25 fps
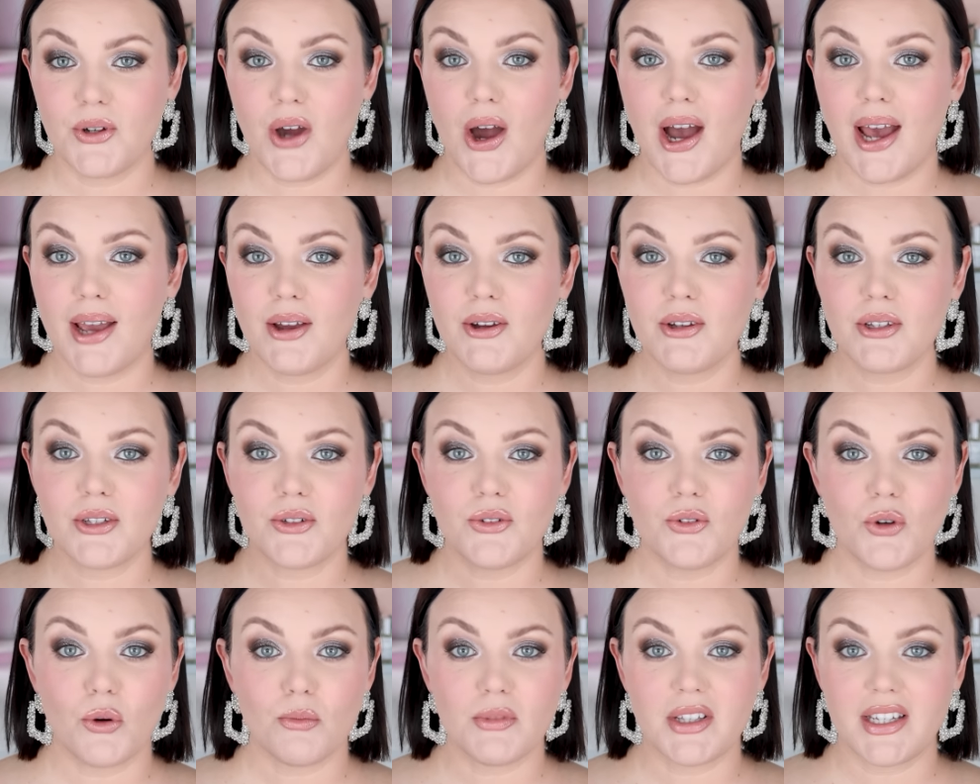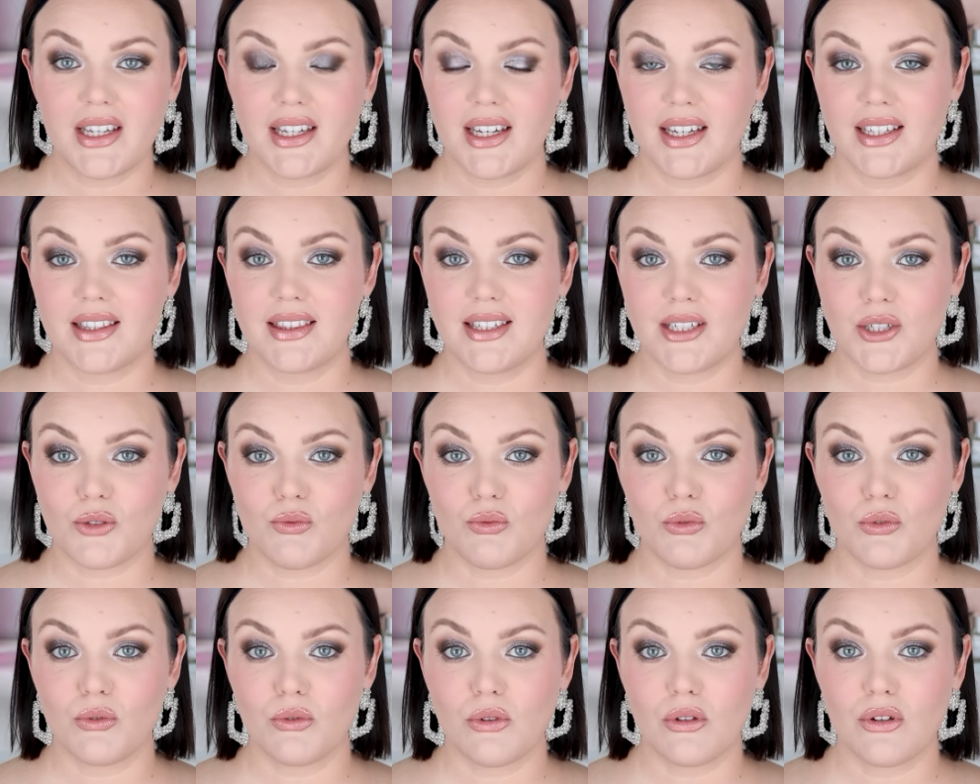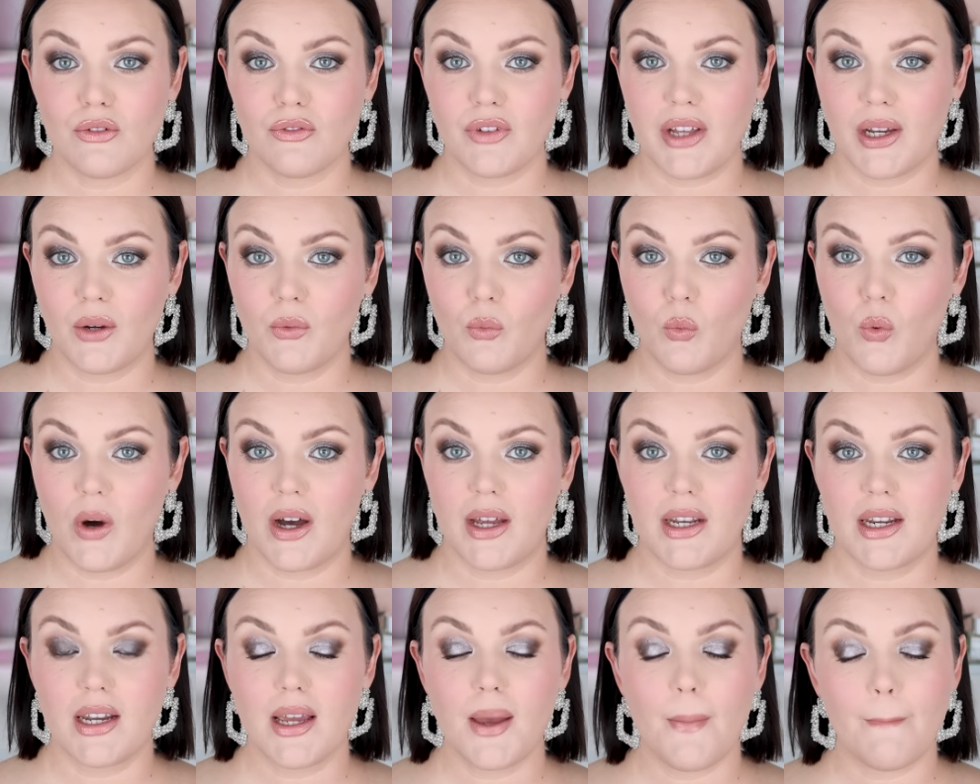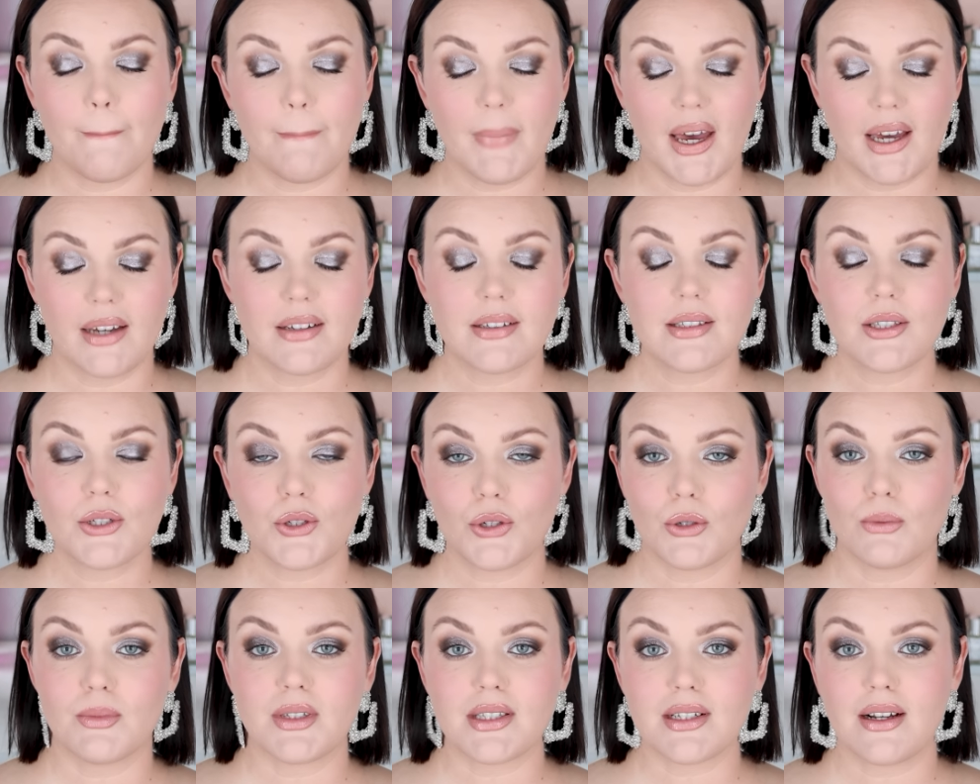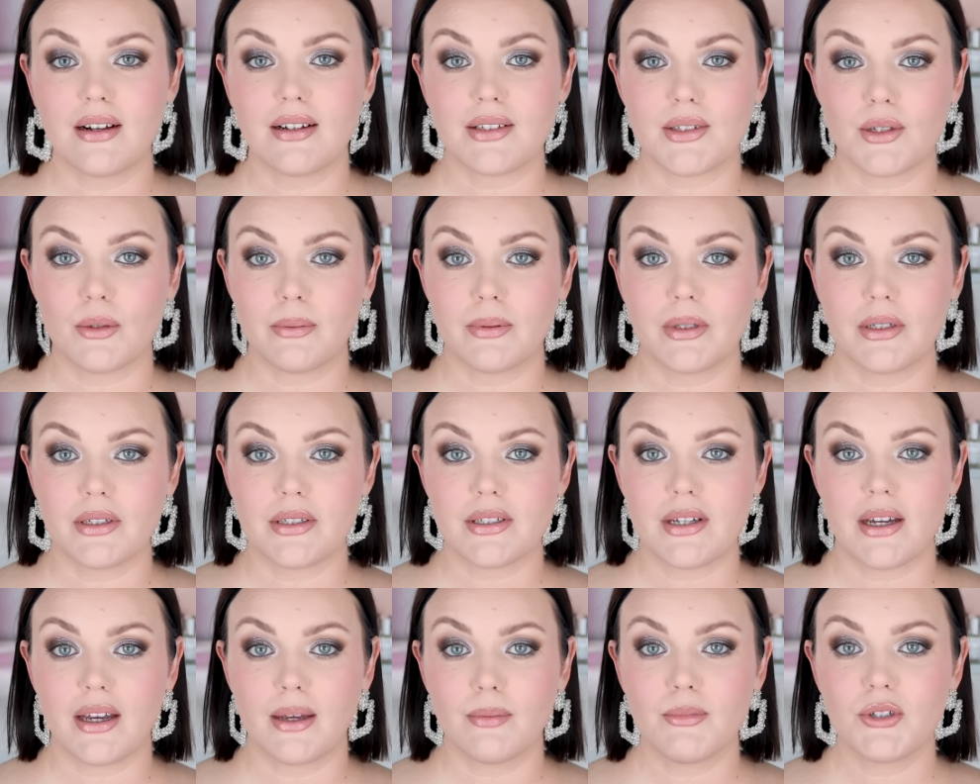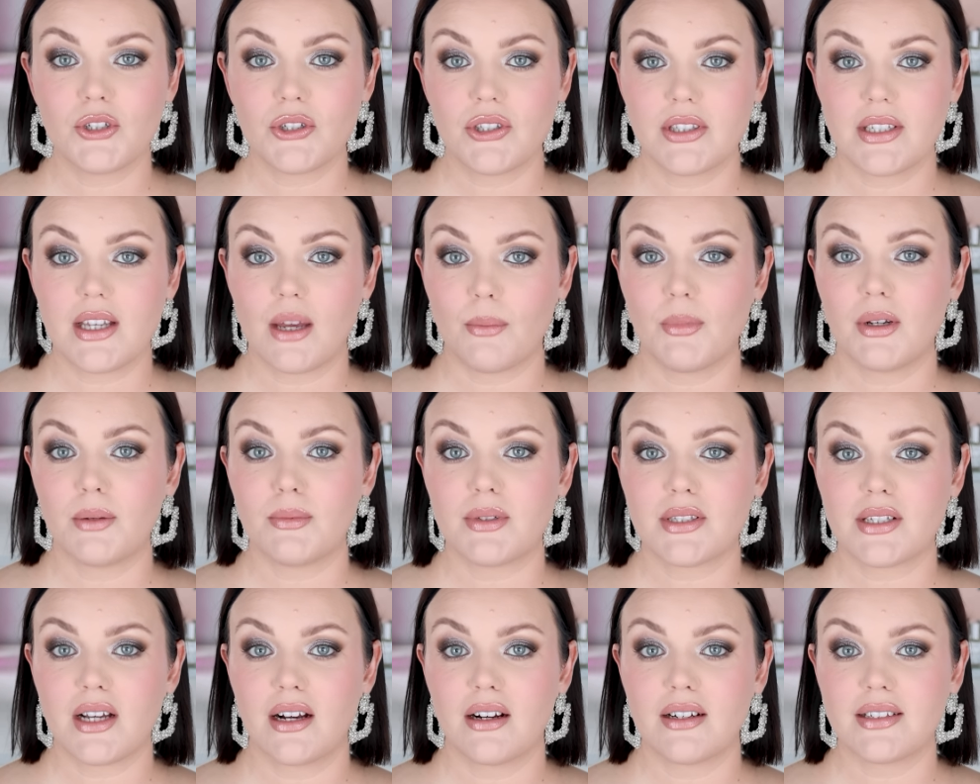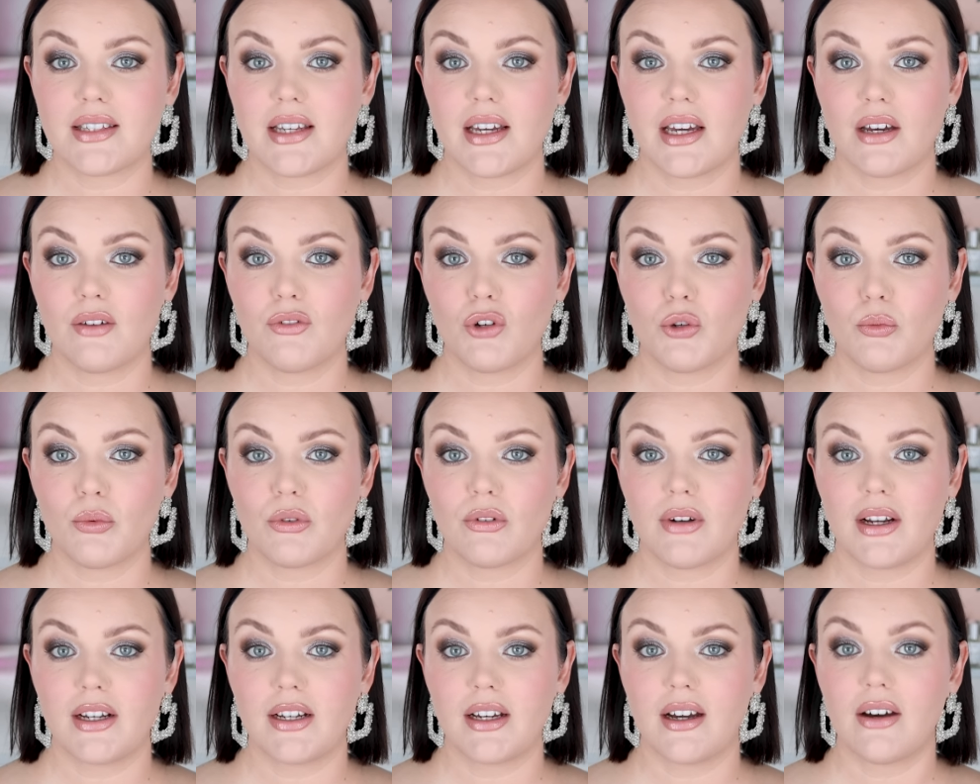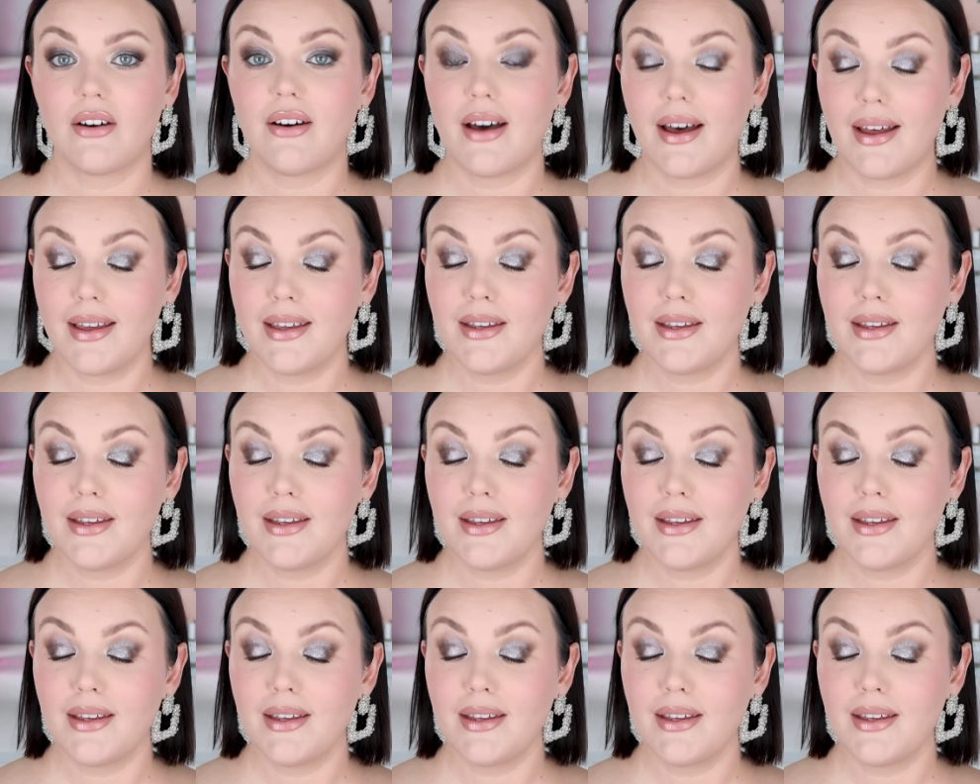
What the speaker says: I normally had this rule of like one, max two mascaras open at a time. You should see how many mascaras I have open right now.